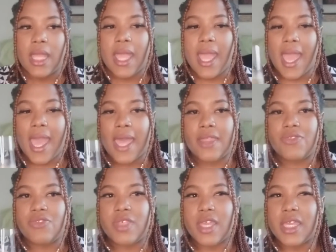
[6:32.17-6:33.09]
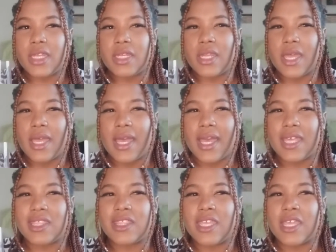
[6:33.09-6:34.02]
And then I
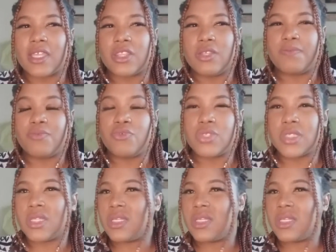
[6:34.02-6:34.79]
think the Brutal,